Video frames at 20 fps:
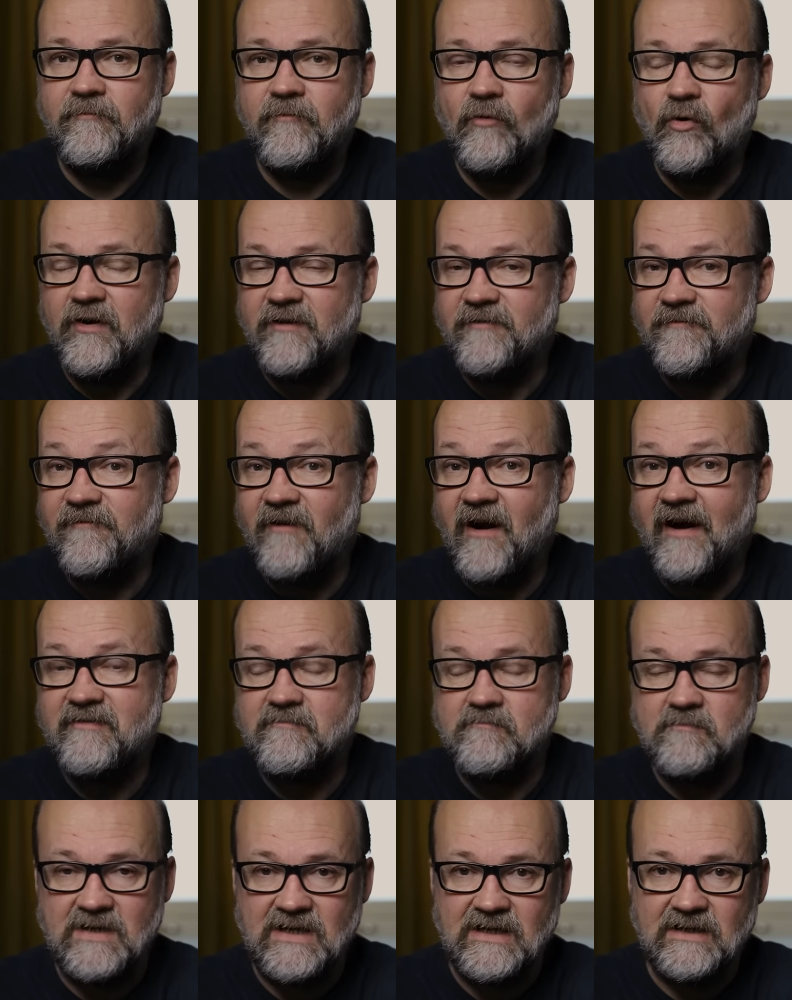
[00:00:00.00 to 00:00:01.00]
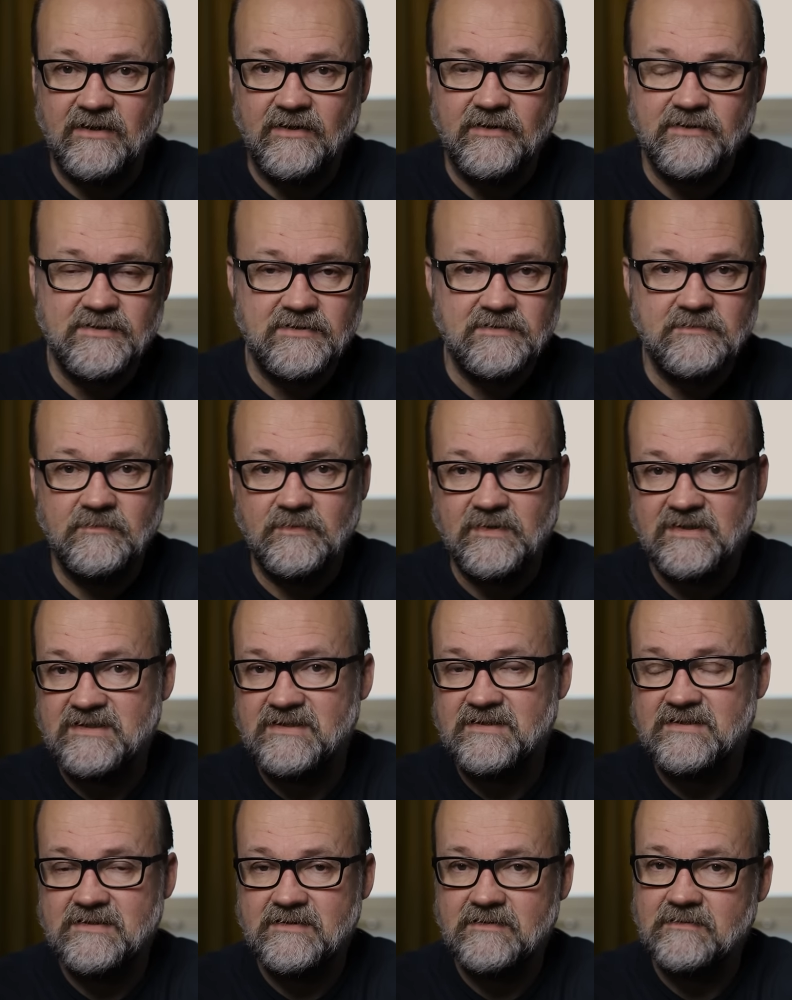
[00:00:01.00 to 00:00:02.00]
45 meters, which
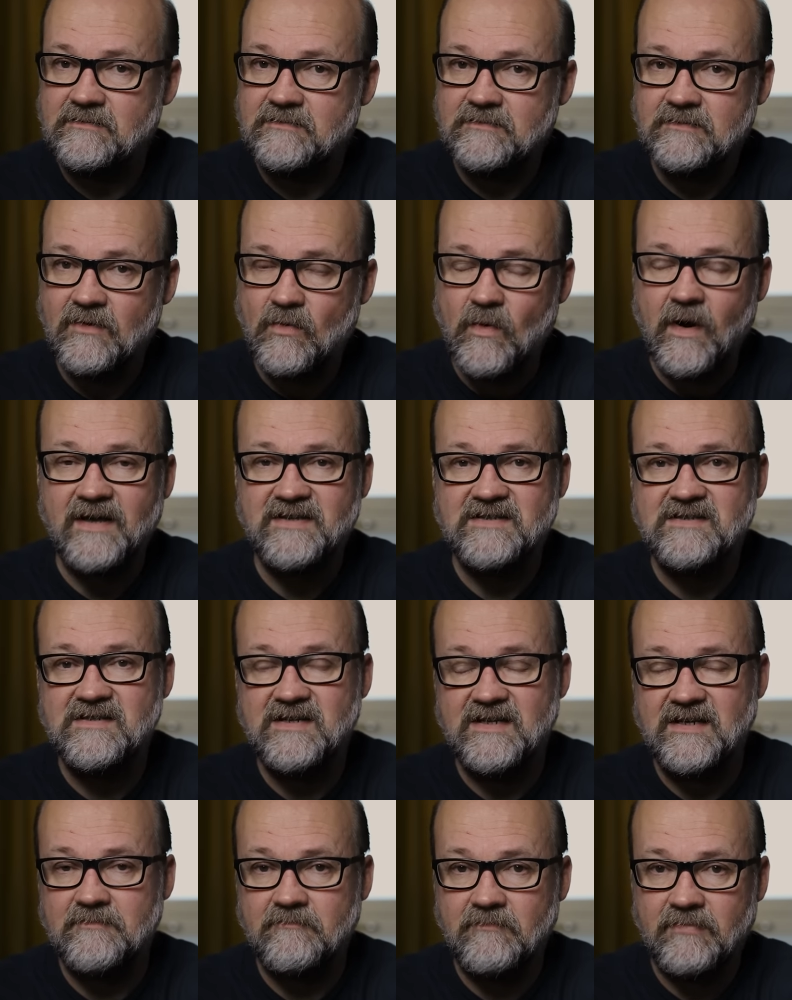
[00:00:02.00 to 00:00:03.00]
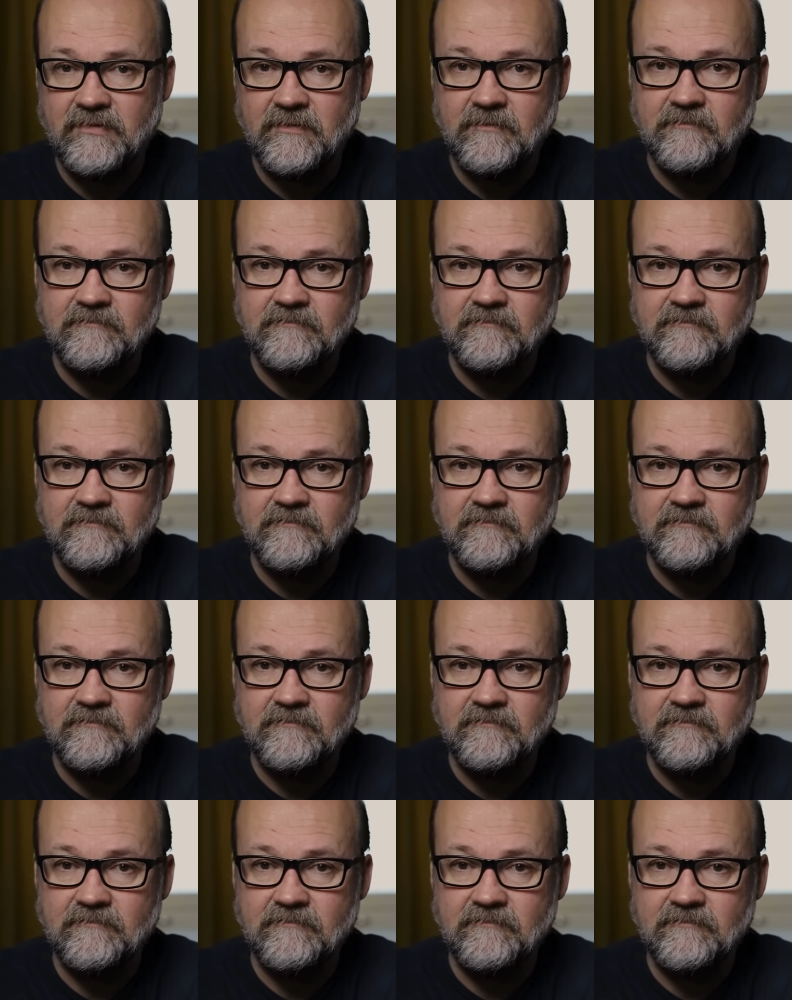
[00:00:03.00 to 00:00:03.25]
is quite deep.